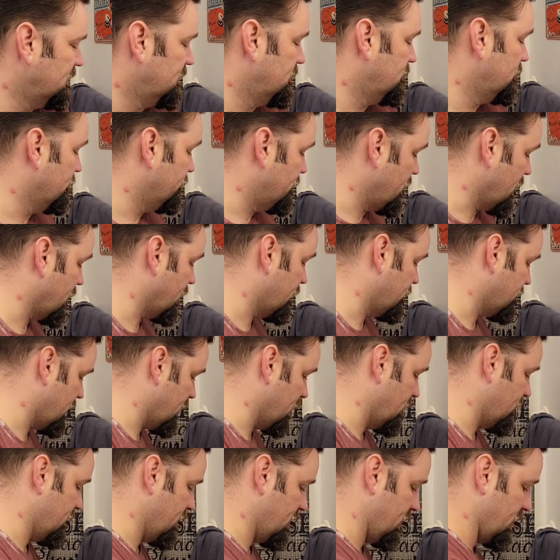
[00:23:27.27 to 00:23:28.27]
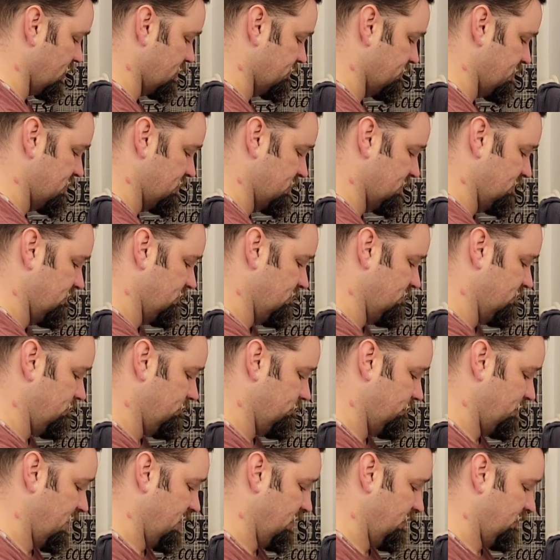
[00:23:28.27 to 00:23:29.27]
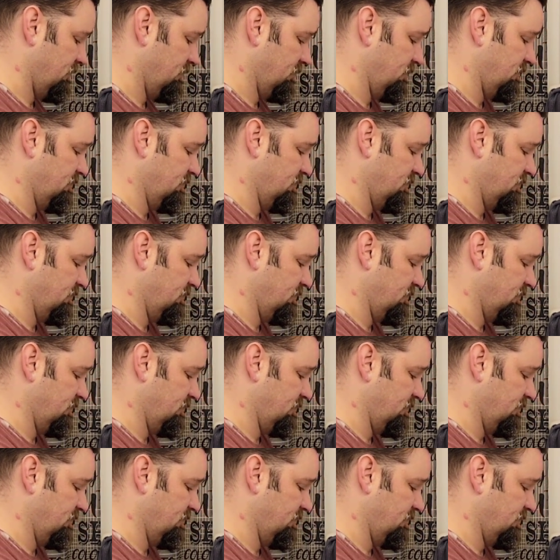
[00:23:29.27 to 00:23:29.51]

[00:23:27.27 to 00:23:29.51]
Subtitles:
Very, very, very expensive. But